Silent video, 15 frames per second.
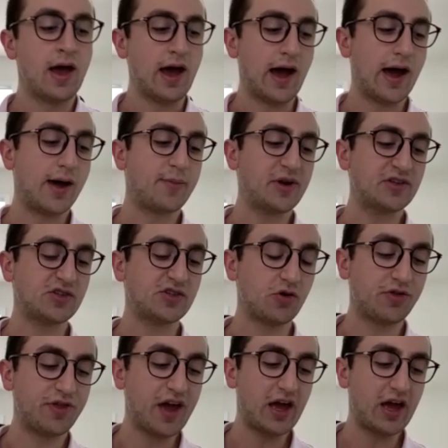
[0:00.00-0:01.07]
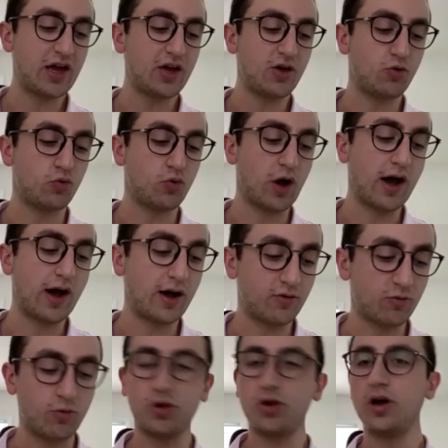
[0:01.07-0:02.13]
And so we
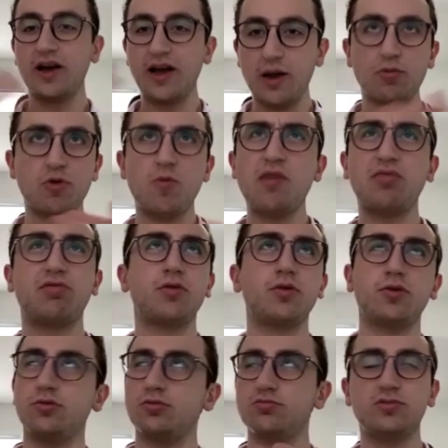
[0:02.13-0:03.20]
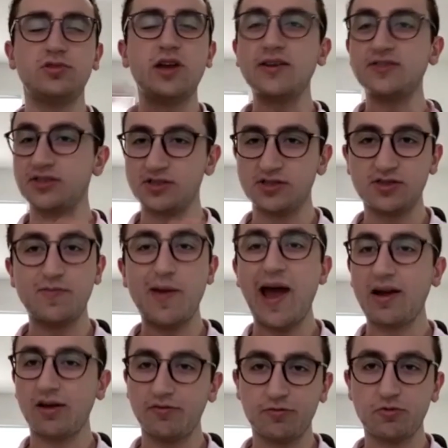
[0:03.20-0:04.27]
went through dozens of
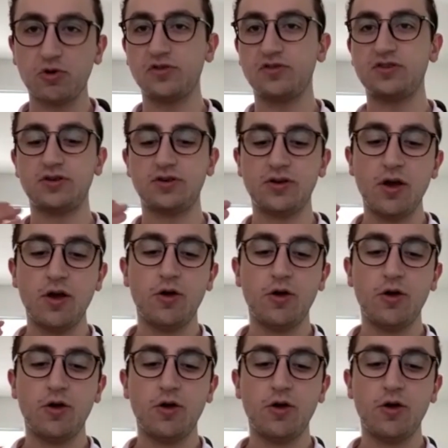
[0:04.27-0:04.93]
back and forths and